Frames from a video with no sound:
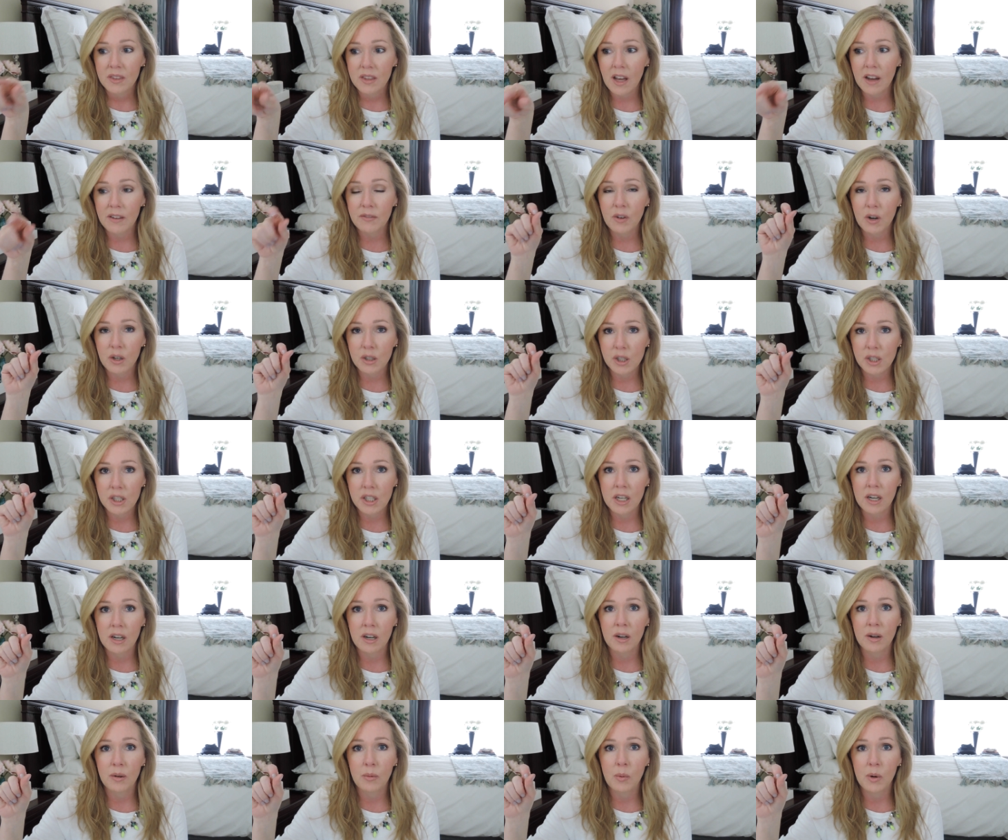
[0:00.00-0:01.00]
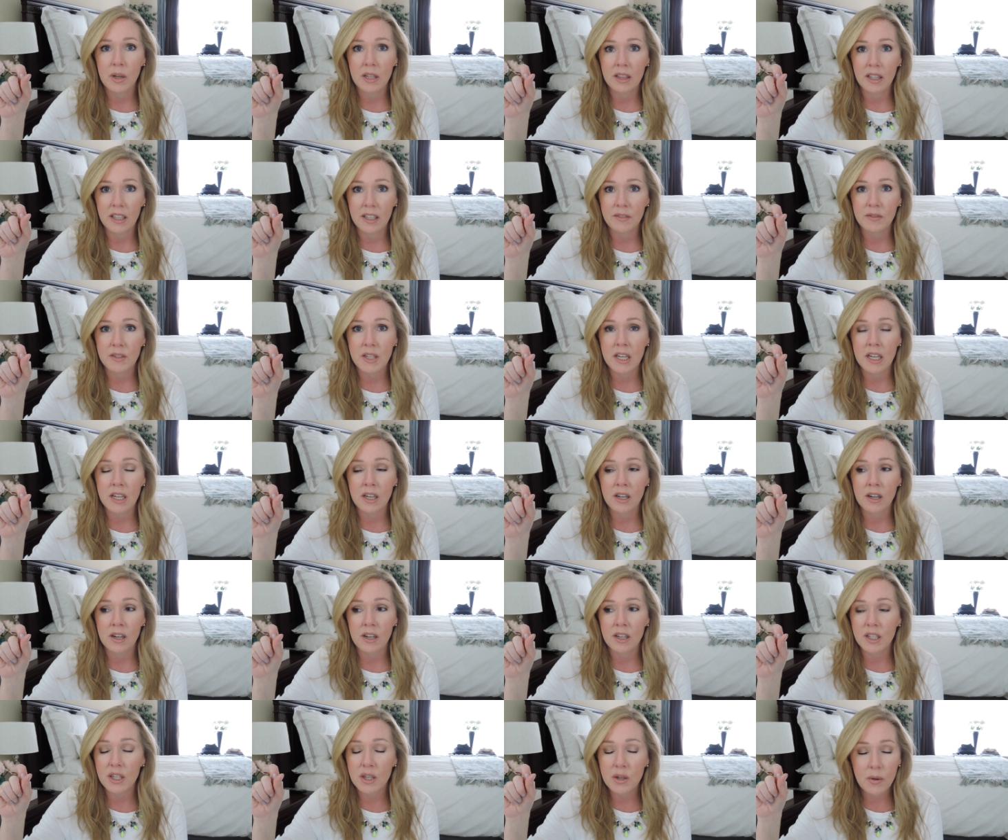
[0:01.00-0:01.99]
that first year we lived
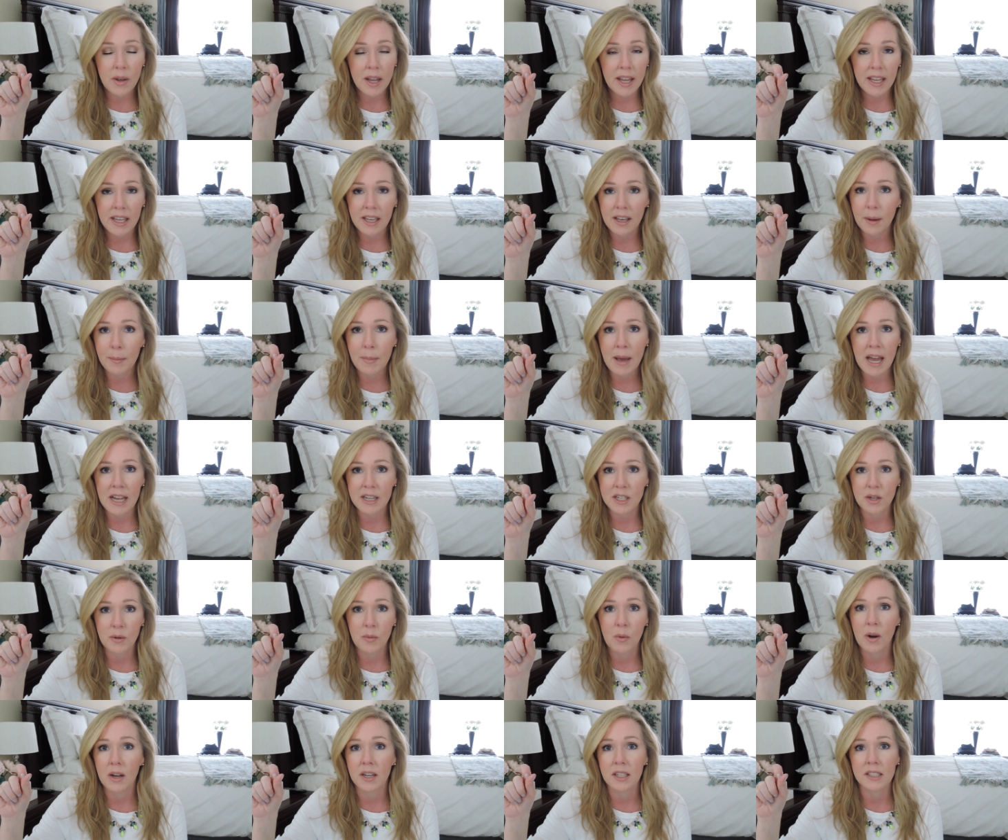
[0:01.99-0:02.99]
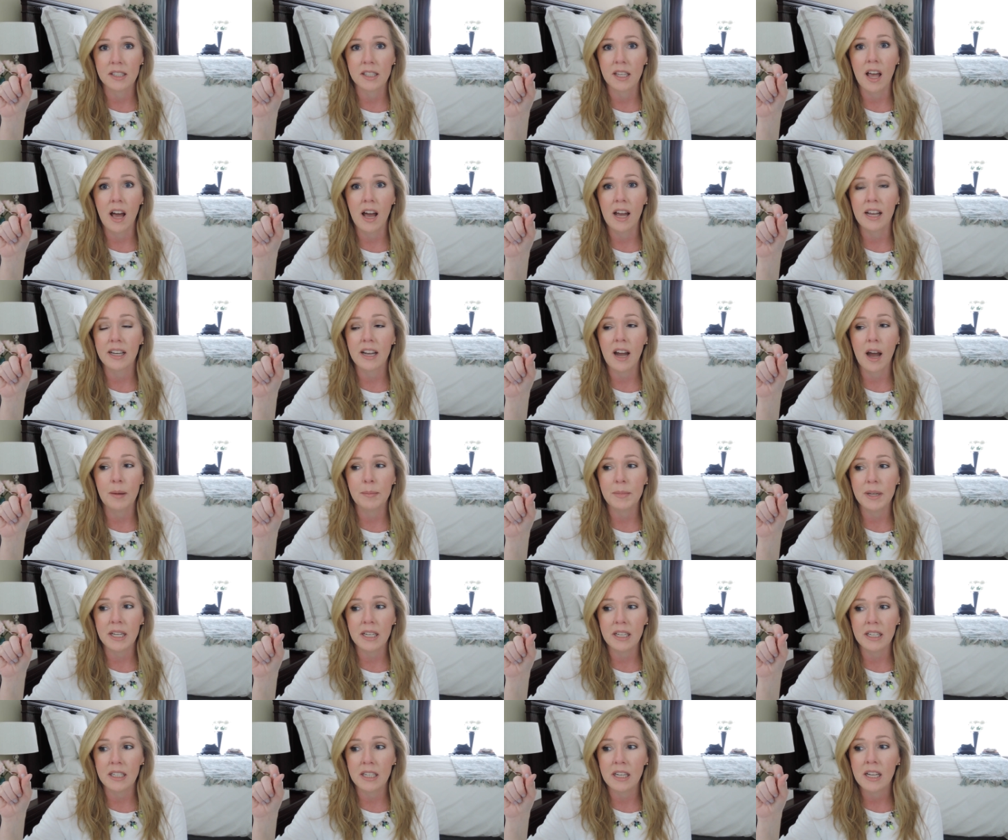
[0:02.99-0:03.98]
here, you can't imagine what it's like. I
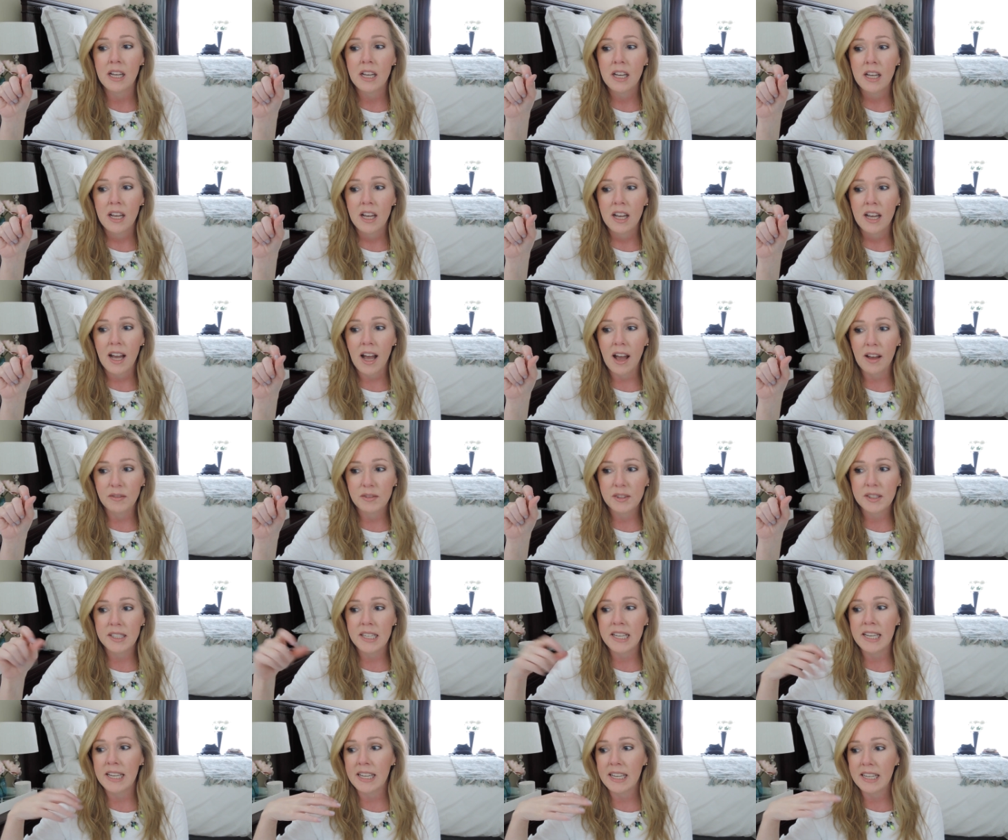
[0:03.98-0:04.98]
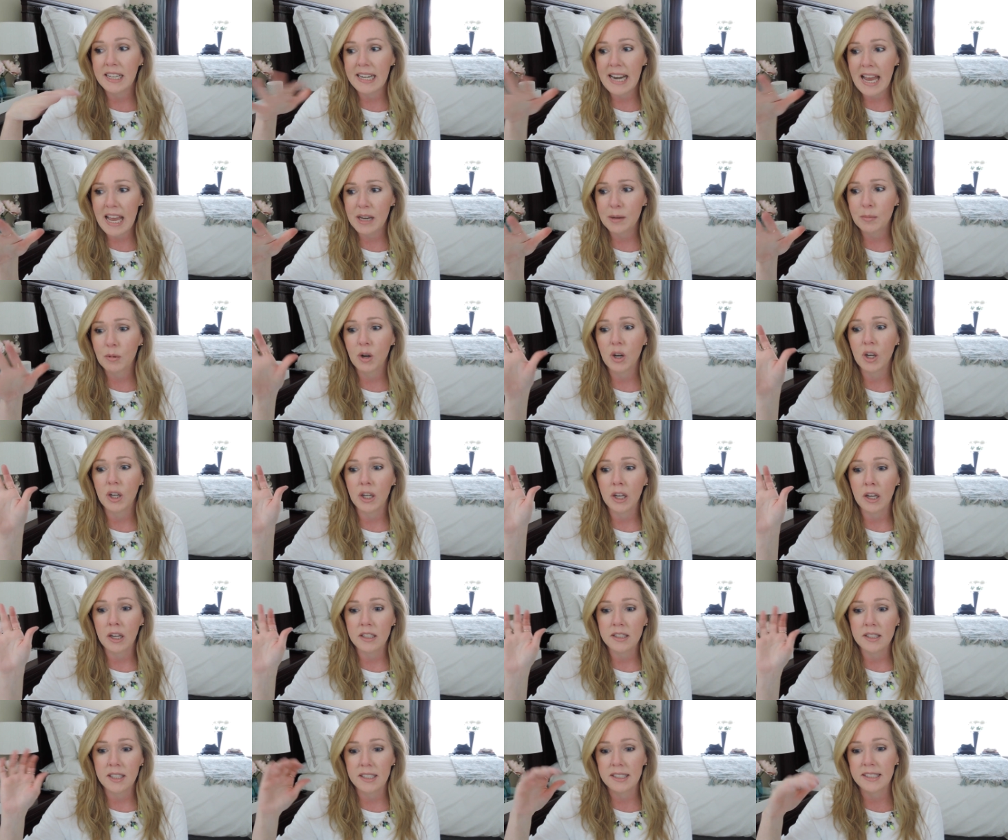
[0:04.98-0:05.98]
mean, of seeing
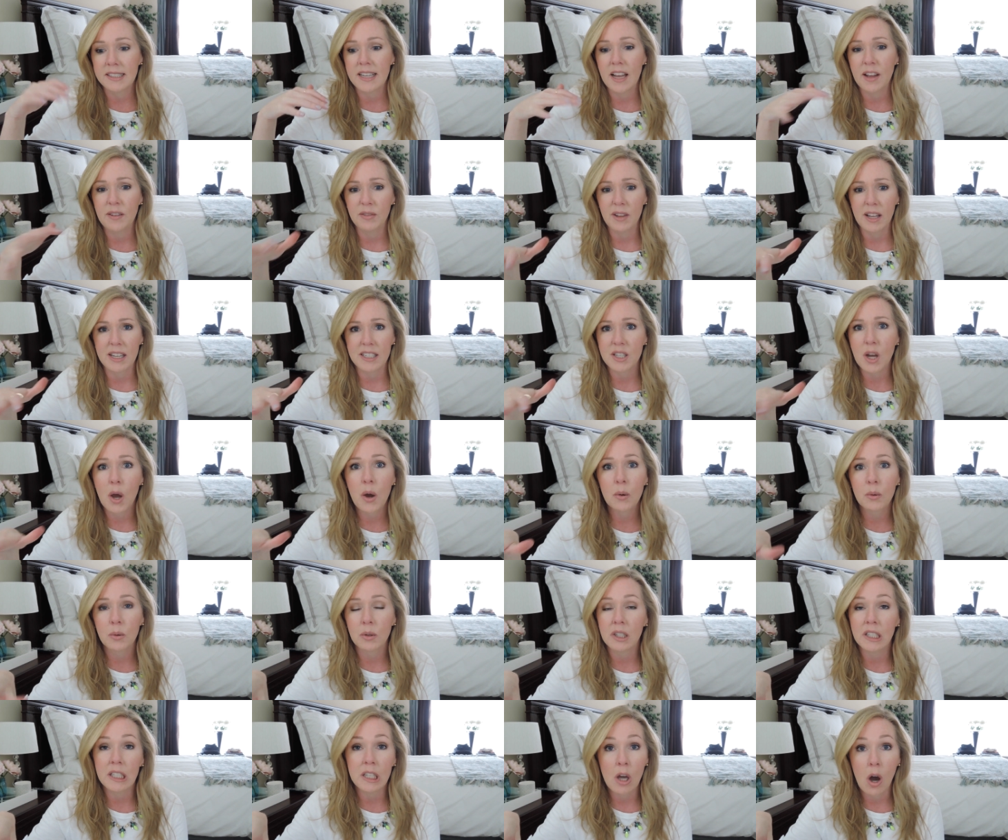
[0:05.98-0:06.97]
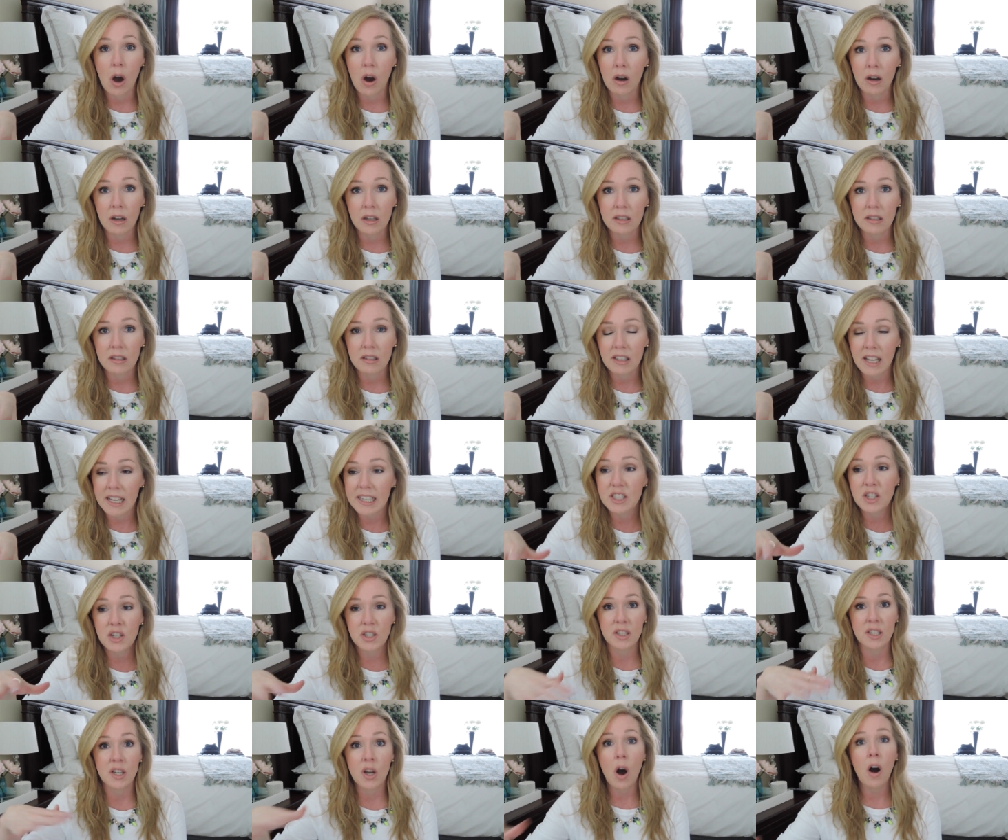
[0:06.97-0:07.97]
neighborhoods and stuff like totally gone, like
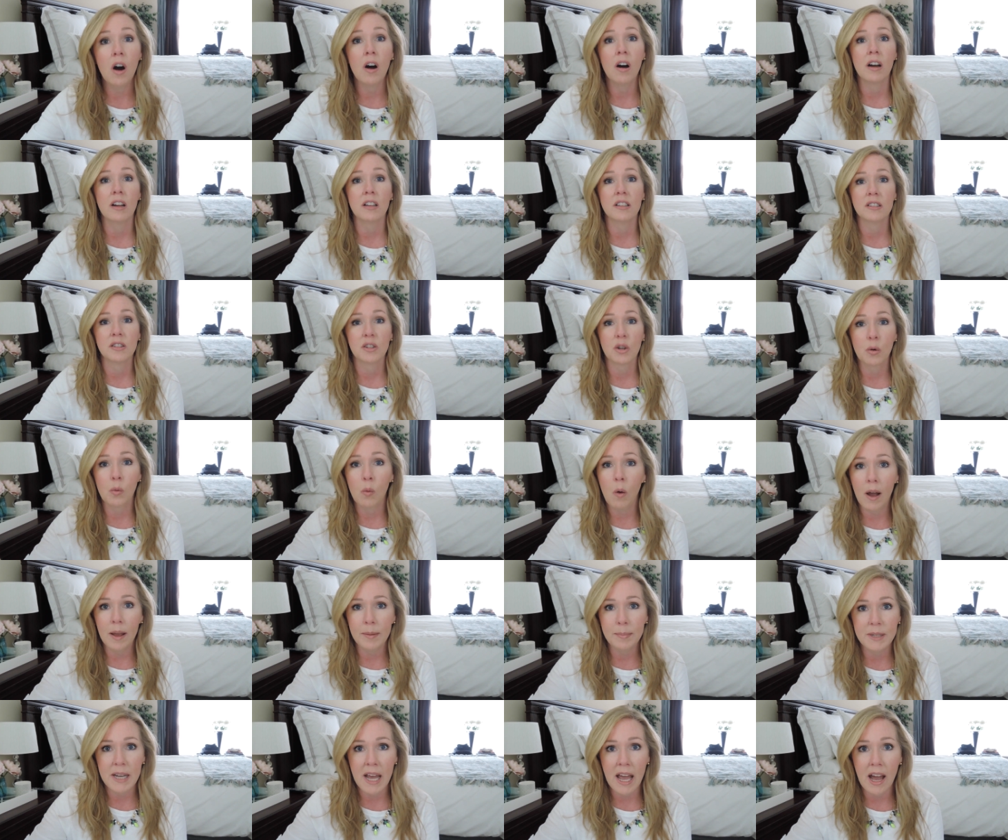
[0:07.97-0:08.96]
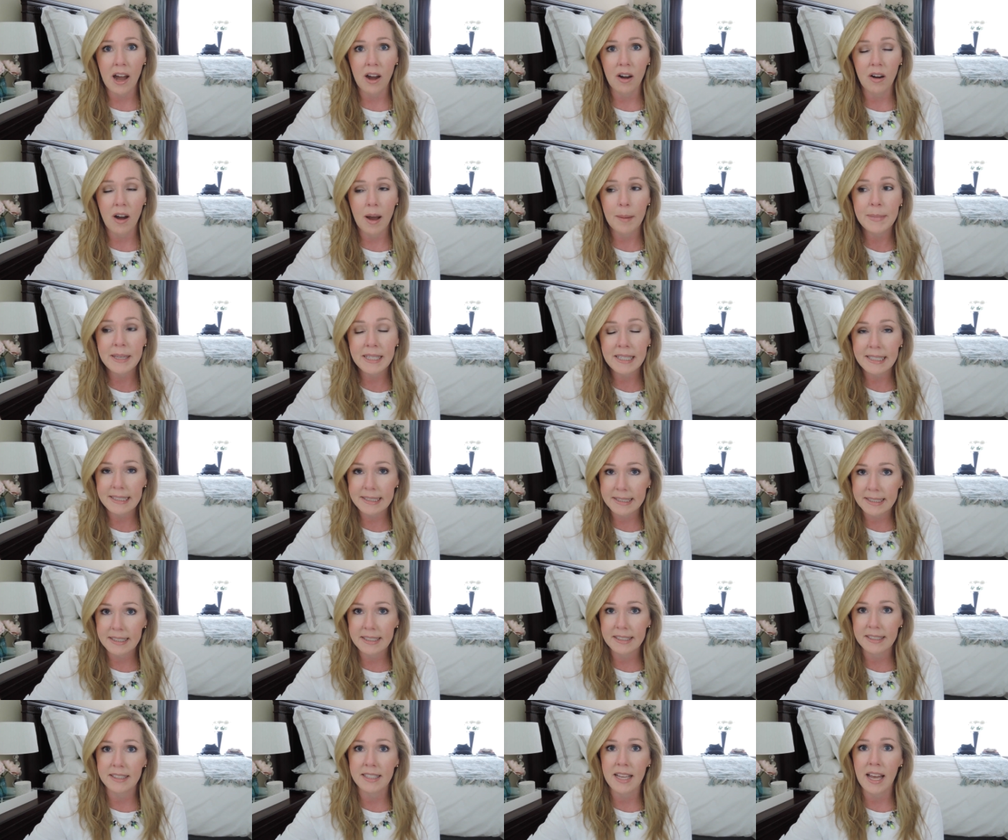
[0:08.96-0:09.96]
just gone. They're wiped out. I mean, it's
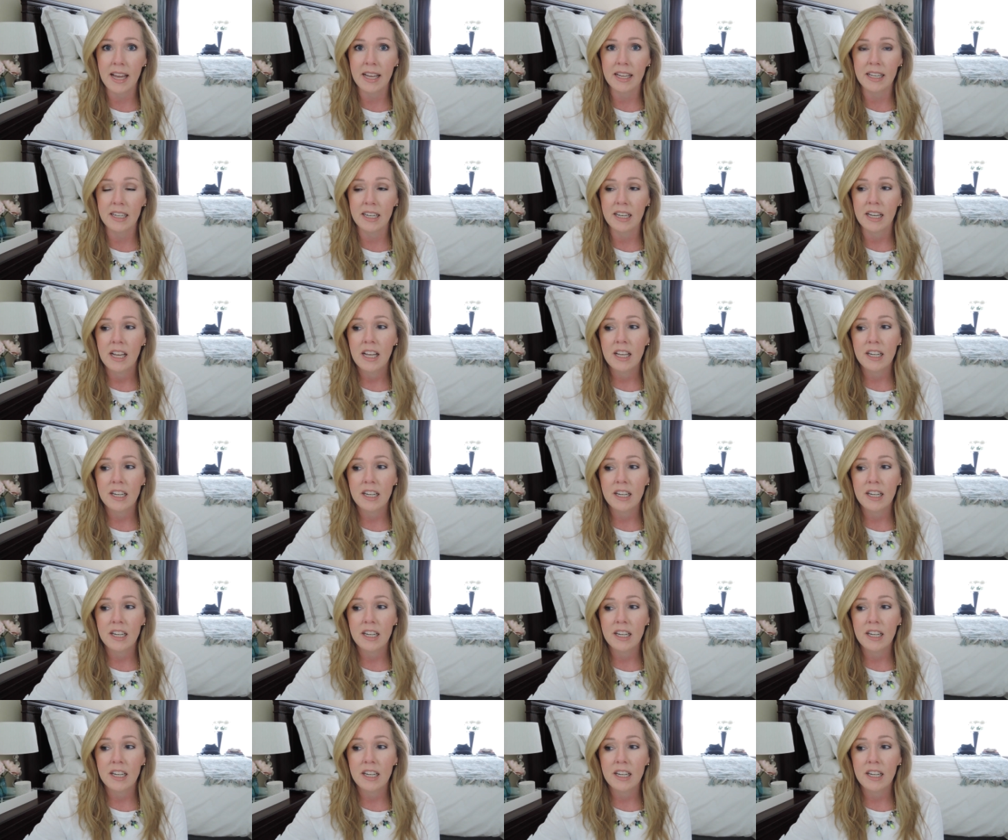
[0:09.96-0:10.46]
insane.